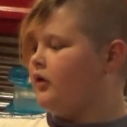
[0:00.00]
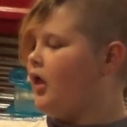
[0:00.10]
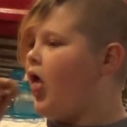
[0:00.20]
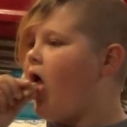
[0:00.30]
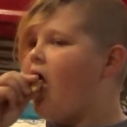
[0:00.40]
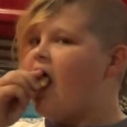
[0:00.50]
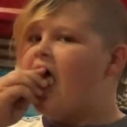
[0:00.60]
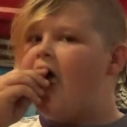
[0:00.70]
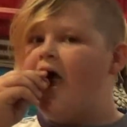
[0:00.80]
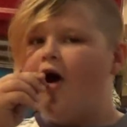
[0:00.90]
Look at the
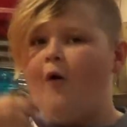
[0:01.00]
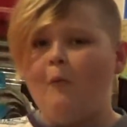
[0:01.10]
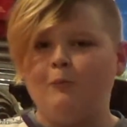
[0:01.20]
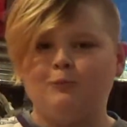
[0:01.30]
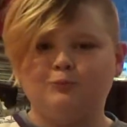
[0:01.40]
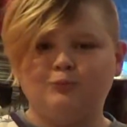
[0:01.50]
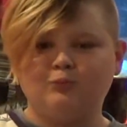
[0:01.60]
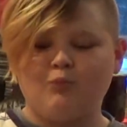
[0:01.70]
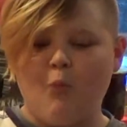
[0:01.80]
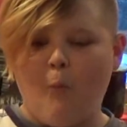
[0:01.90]
camera and tell him what you
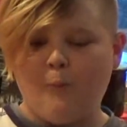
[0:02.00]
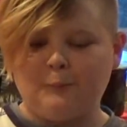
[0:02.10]
think.